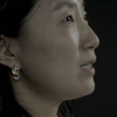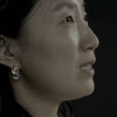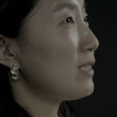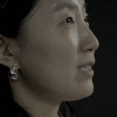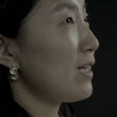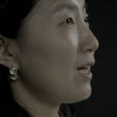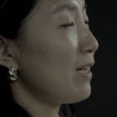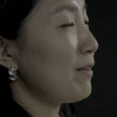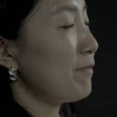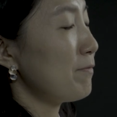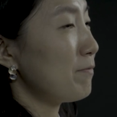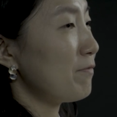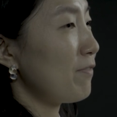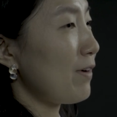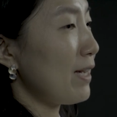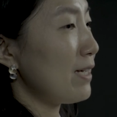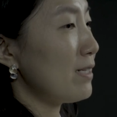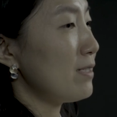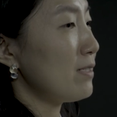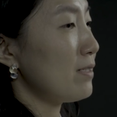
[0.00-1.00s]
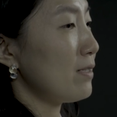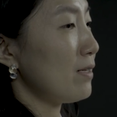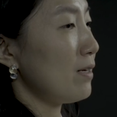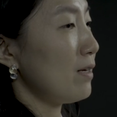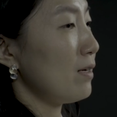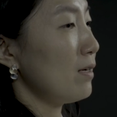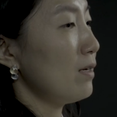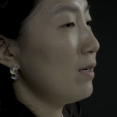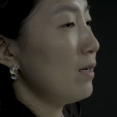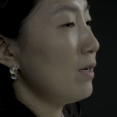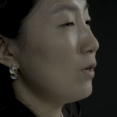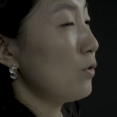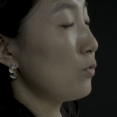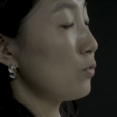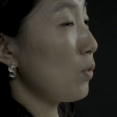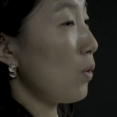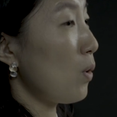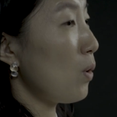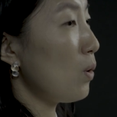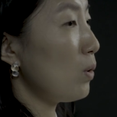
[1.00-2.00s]
design finds a
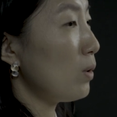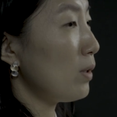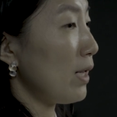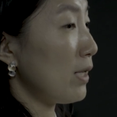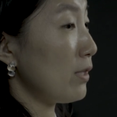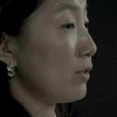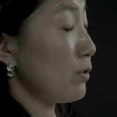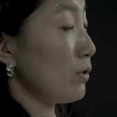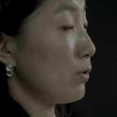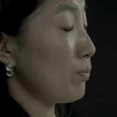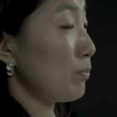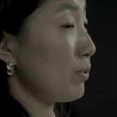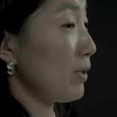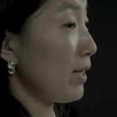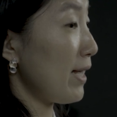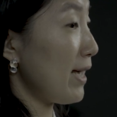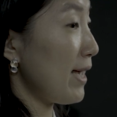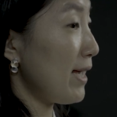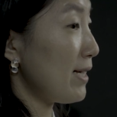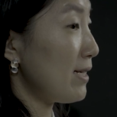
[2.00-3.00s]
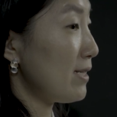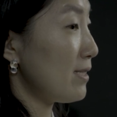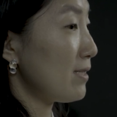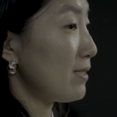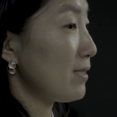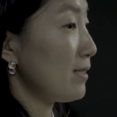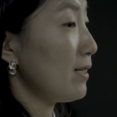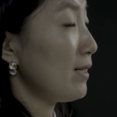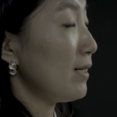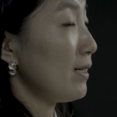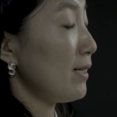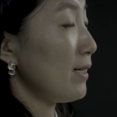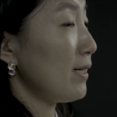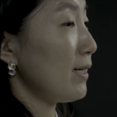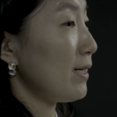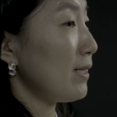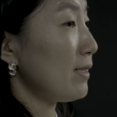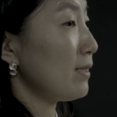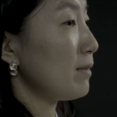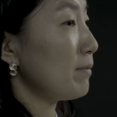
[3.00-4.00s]
role and a place
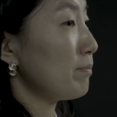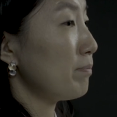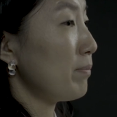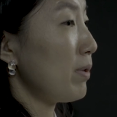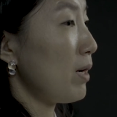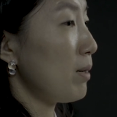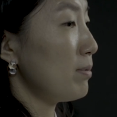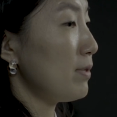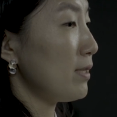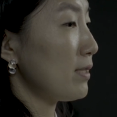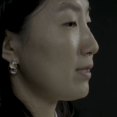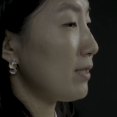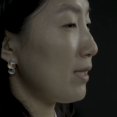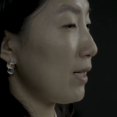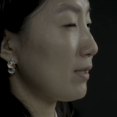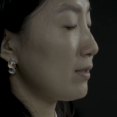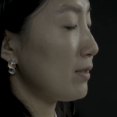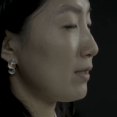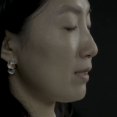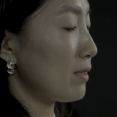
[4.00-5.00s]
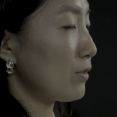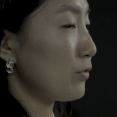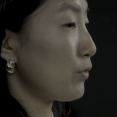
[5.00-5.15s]
in public sector